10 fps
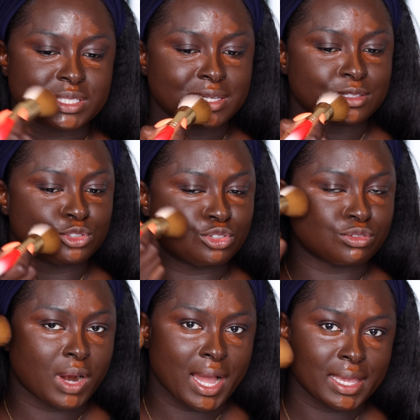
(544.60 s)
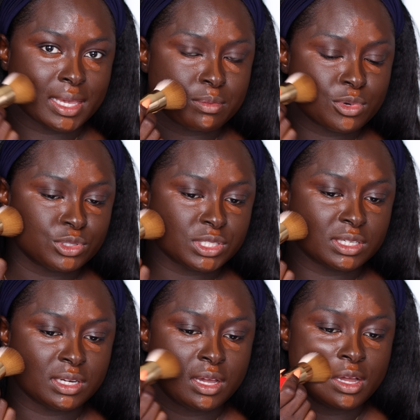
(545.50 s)
It's not a dragging
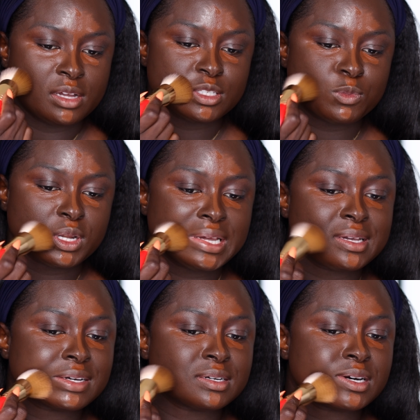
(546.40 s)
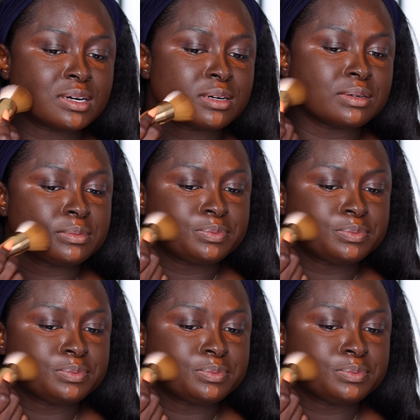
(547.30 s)
motion. It's more like a,